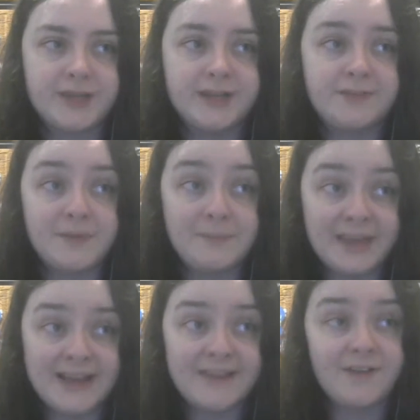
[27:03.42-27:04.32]
Now, for
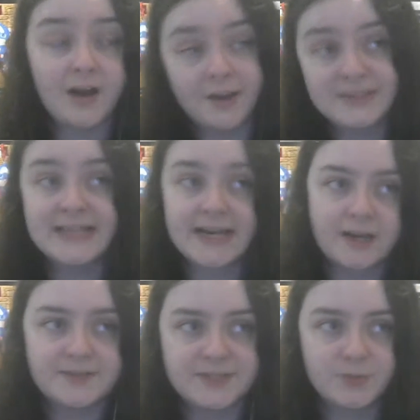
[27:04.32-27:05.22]
me, if I was in that
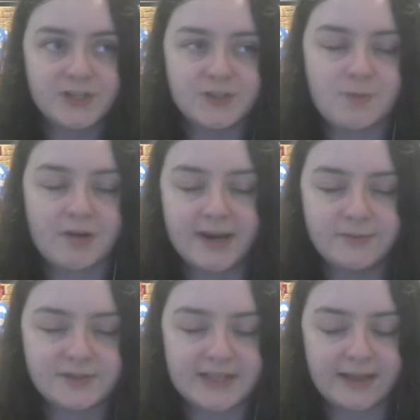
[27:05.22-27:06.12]
kind of situation where
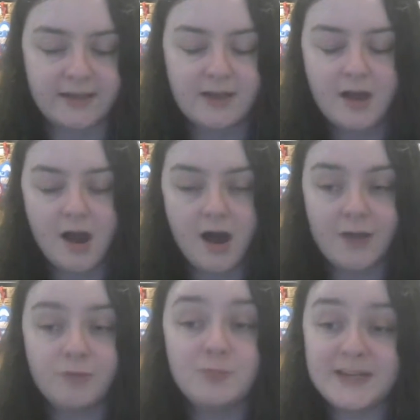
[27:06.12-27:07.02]
it was like,
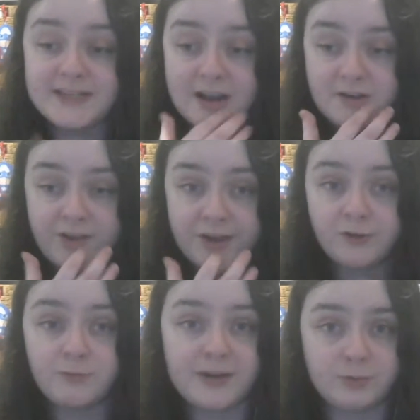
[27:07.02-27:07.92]
I would be terrified
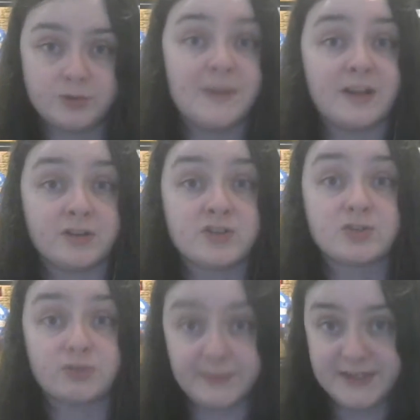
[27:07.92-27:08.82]
of my daughter being
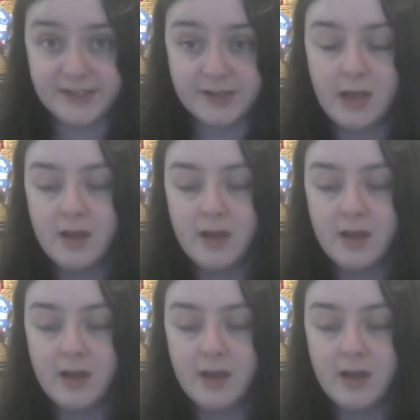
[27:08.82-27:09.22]
conscripted.